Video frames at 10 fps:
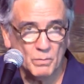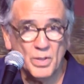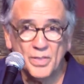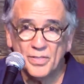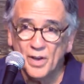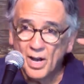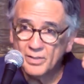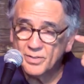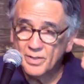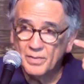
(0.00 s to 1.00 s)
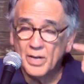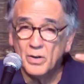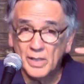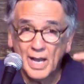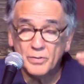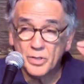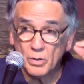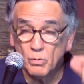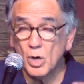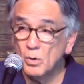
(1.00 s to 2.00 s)
with the thoughts that are allowed to
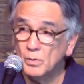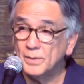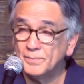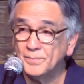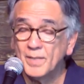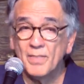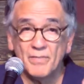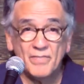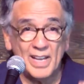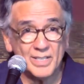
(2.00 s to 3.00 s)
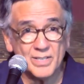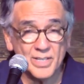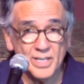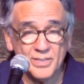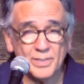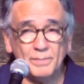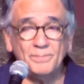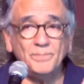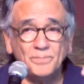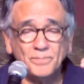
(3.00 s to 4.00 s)
grow, the fantasies
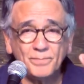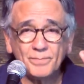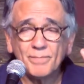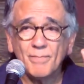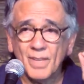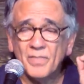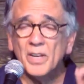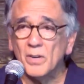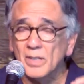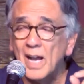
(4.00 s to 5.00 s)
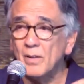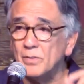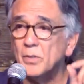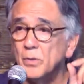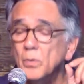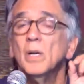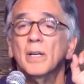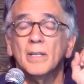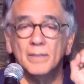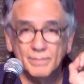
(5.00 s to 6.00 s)
that are allowed to
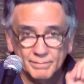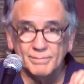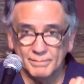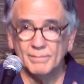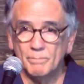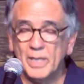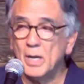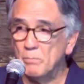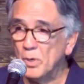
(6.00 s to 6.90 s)
become